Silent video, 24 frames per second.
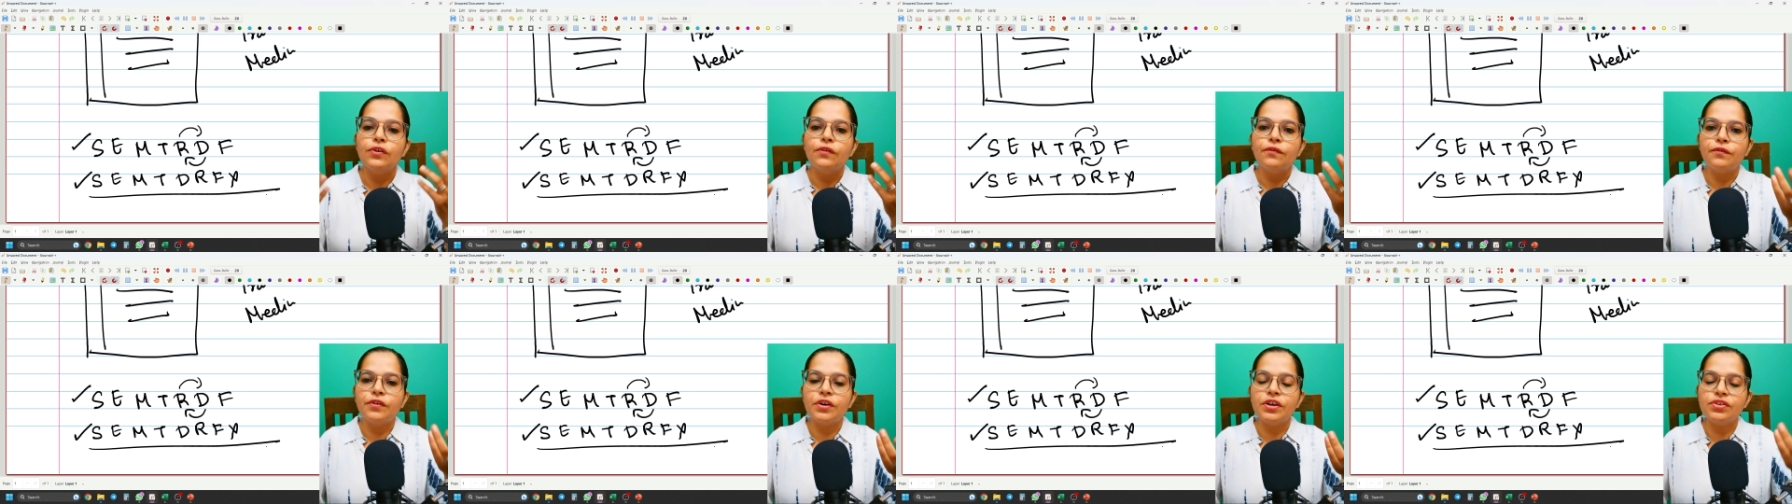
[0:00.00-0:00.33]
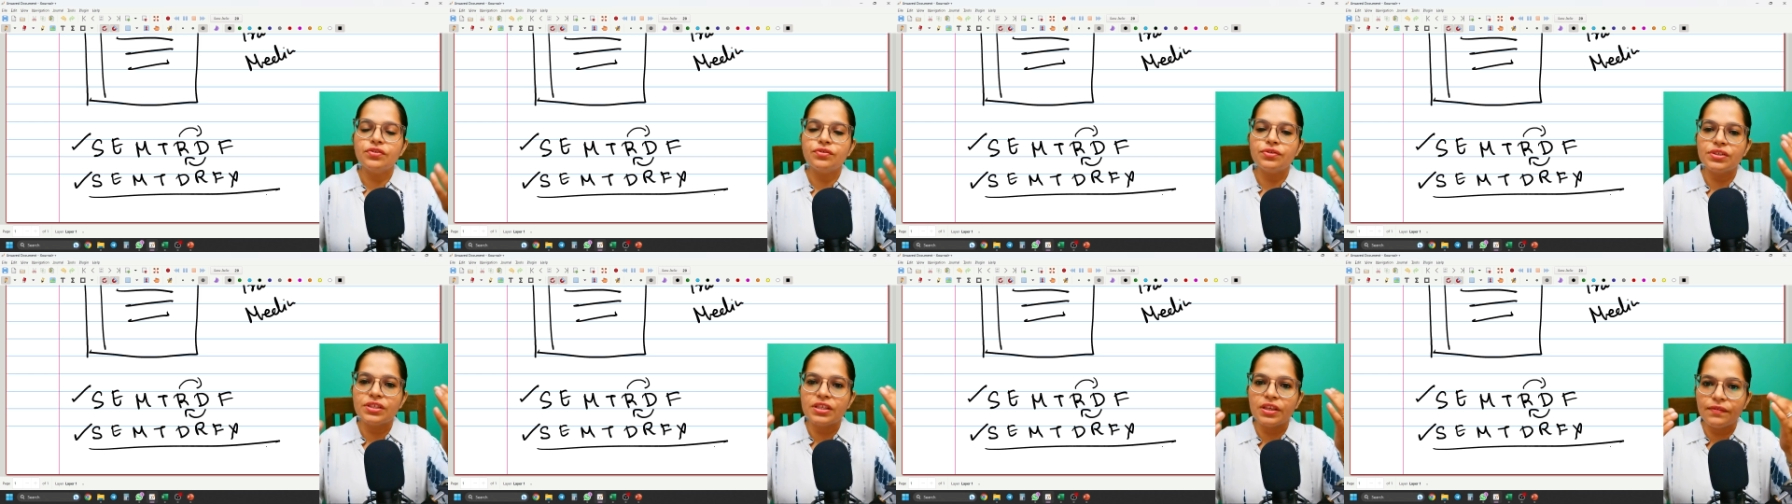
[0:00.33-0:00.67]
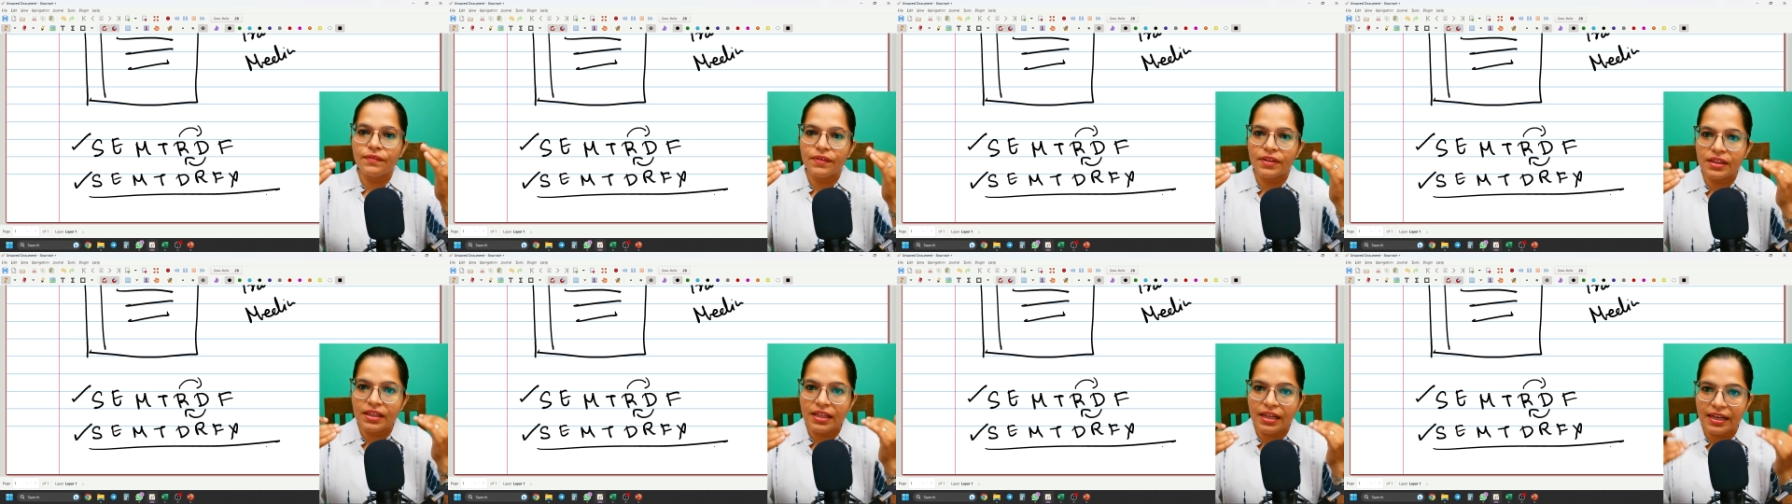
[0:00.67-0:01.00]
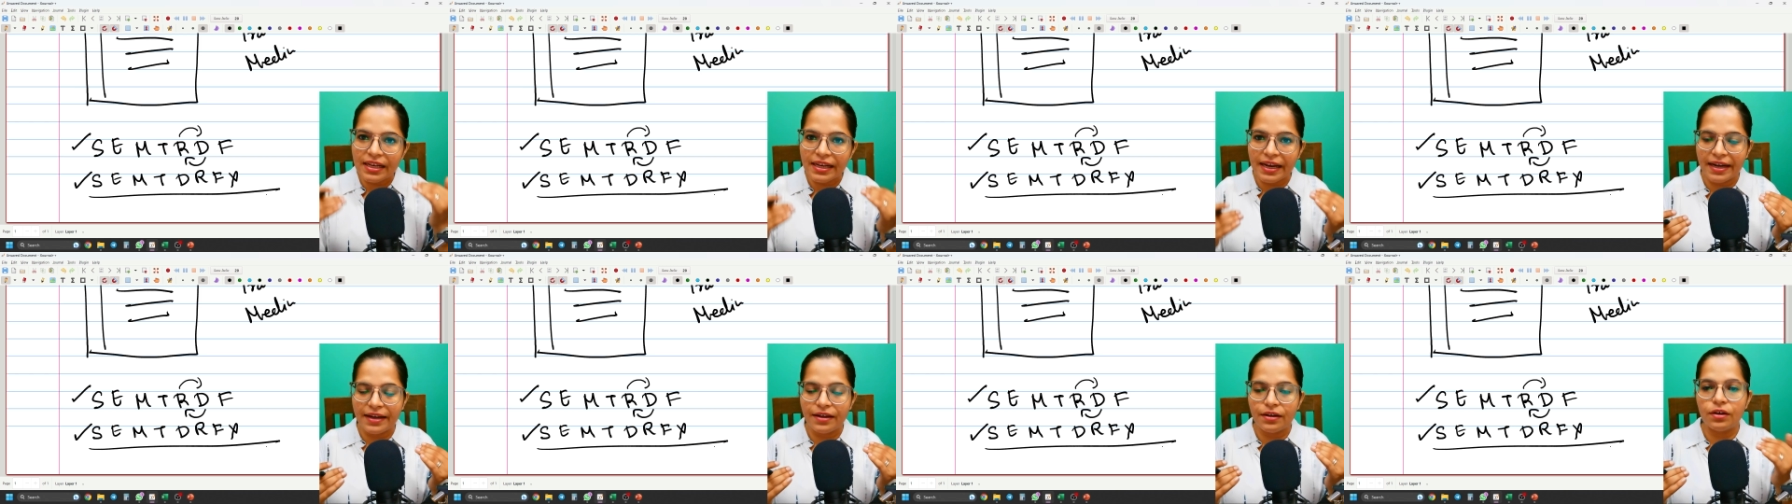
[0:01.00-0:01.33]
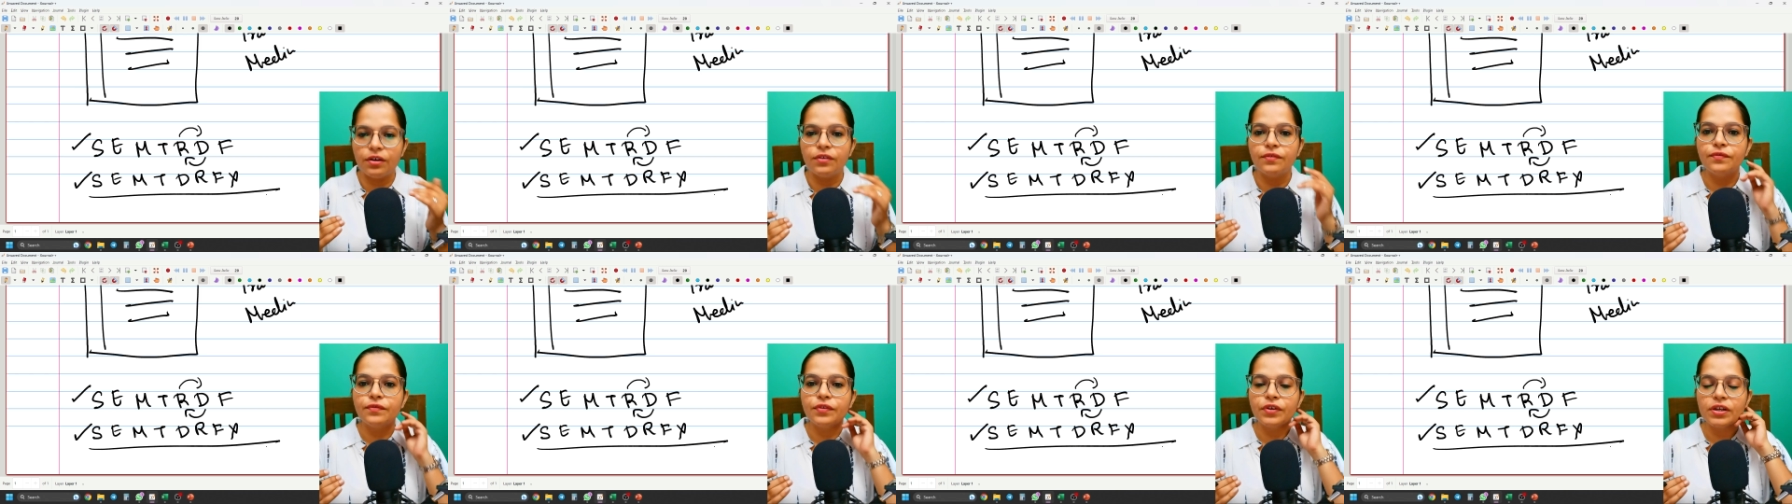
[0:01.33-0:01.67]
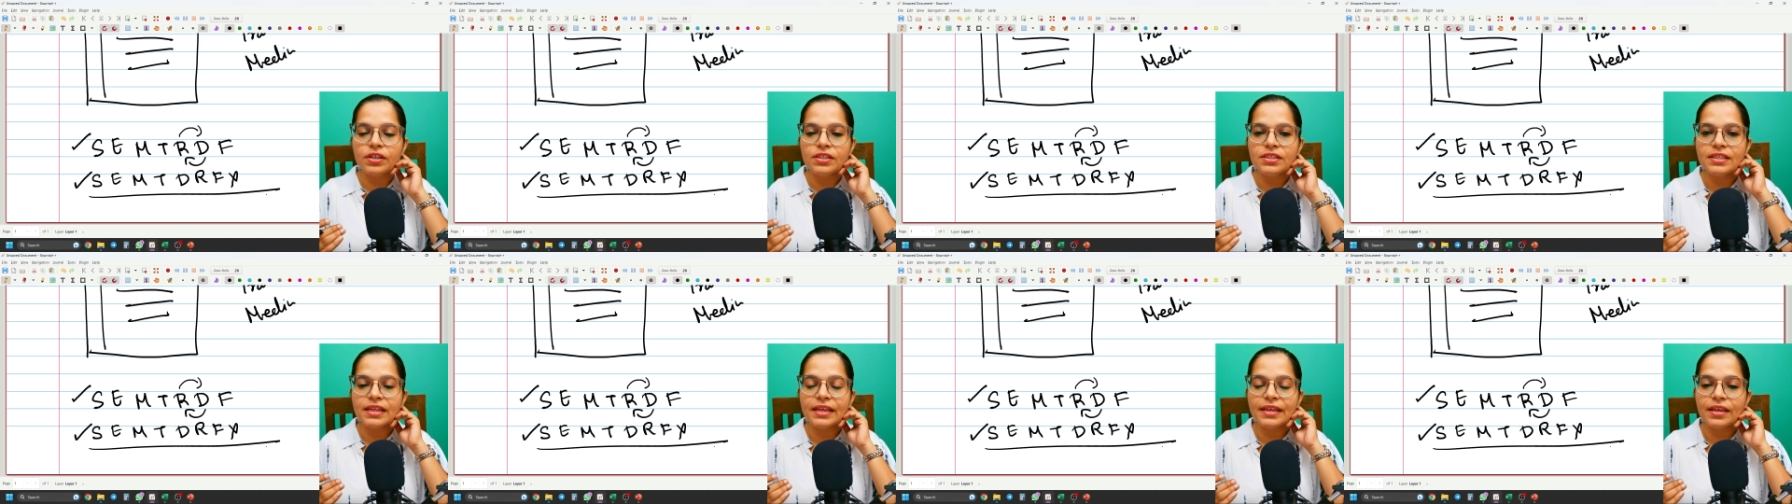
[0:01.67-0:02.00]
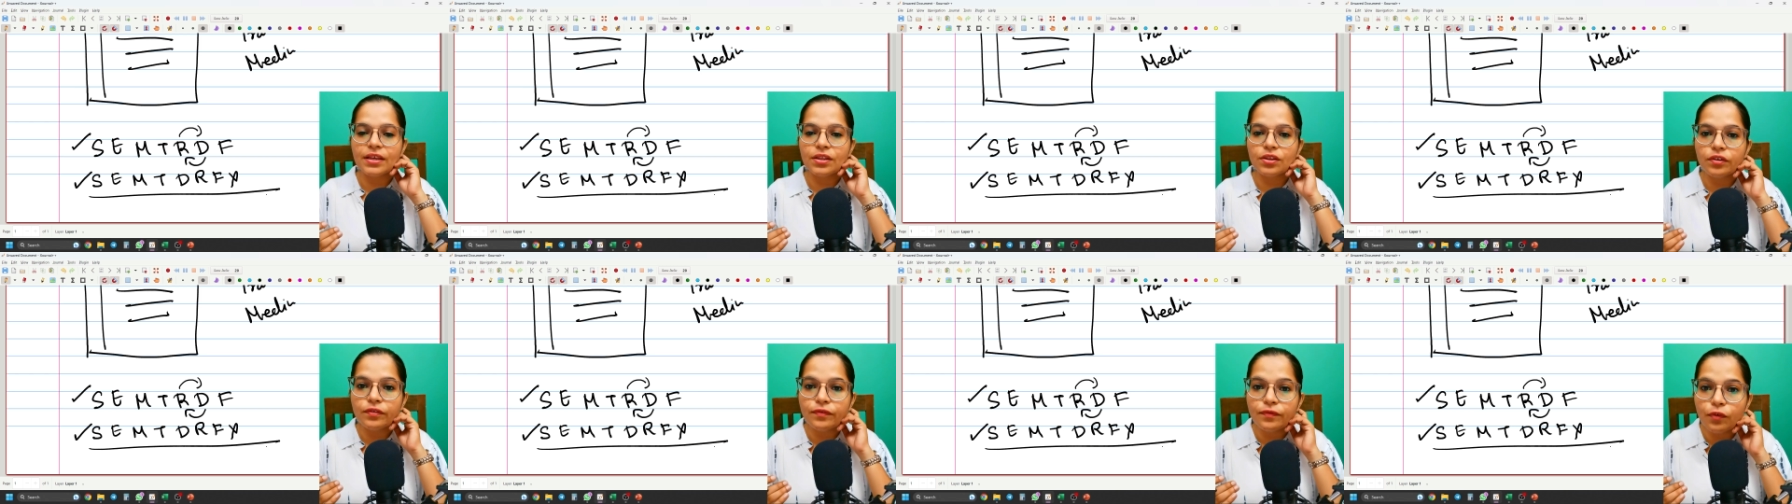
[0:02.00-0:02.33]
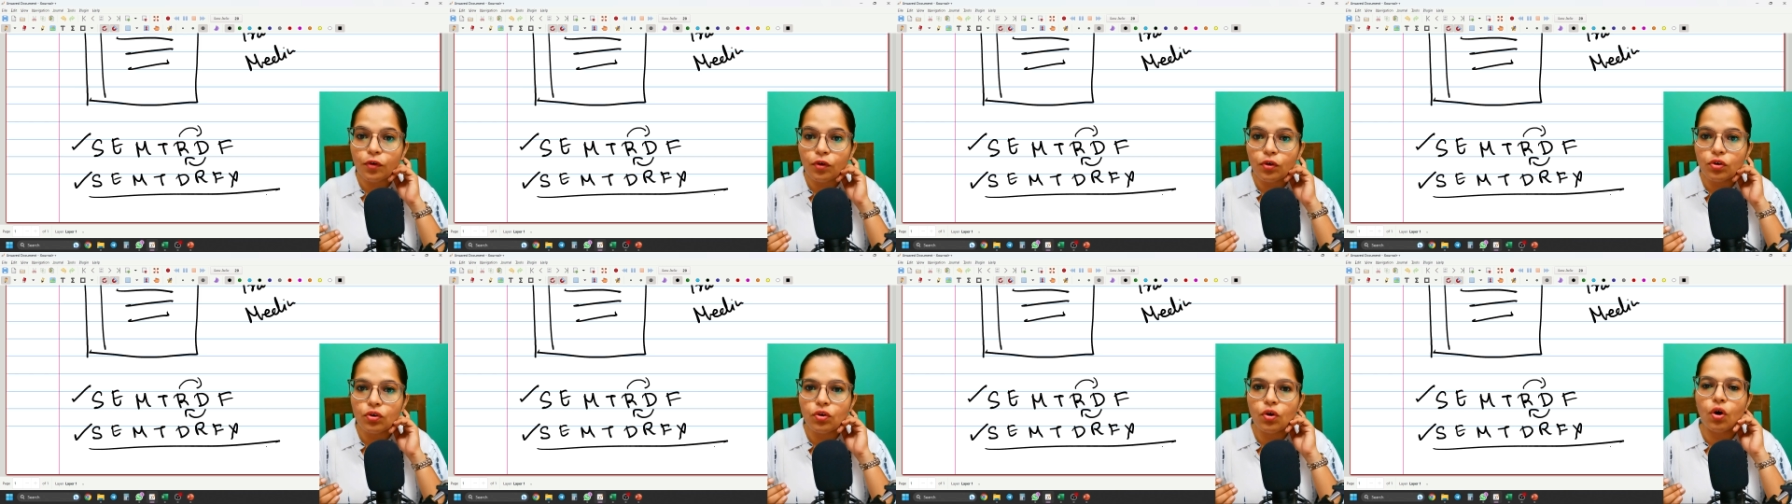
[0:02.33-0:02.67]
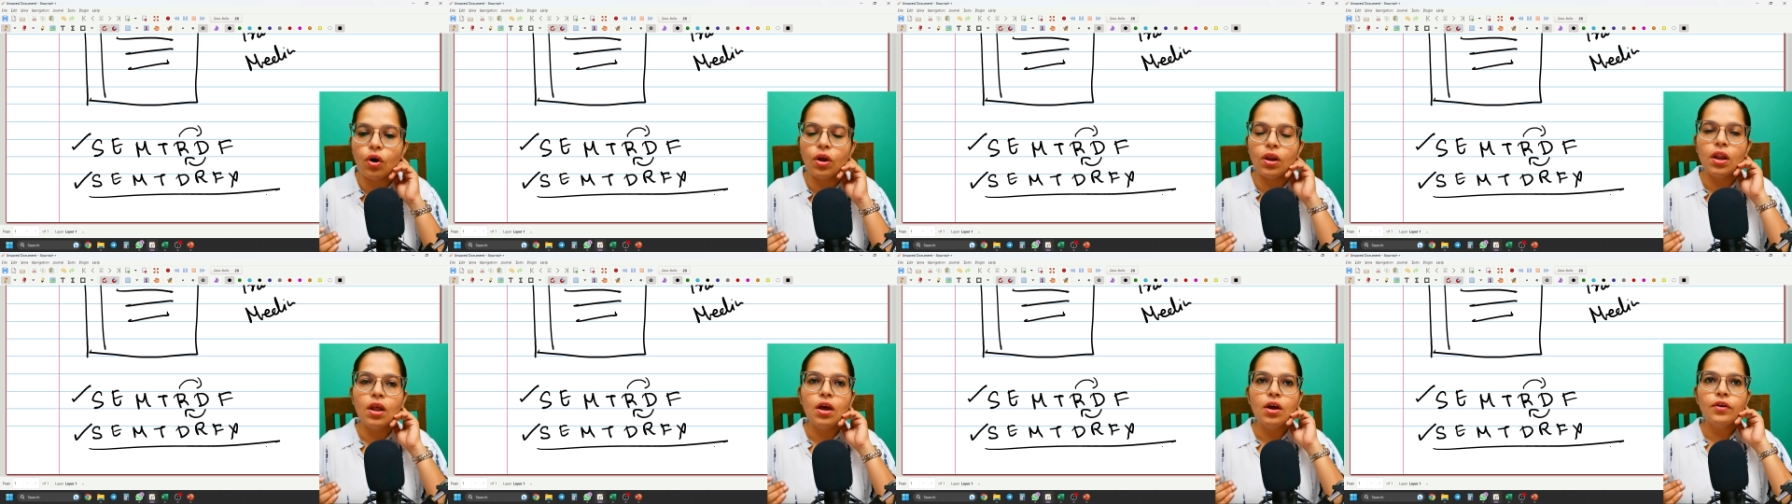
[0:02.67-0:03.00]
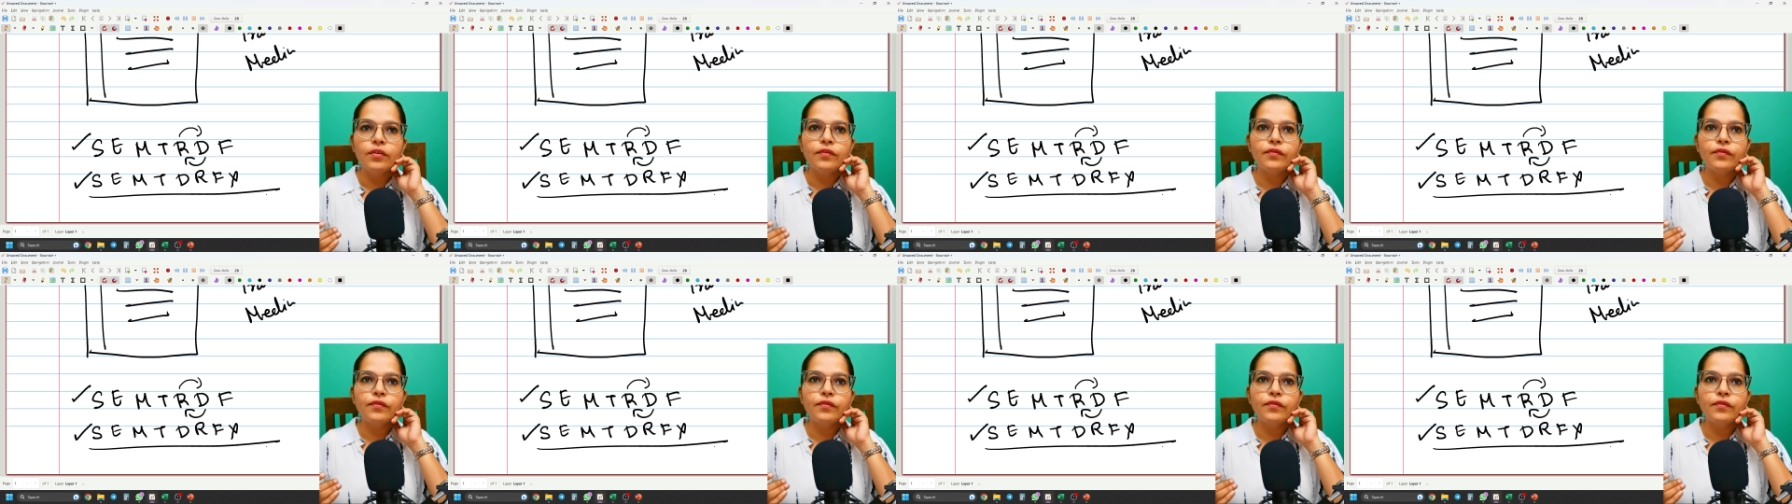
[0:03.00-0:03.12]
first receiving the letter, first taking the phone call,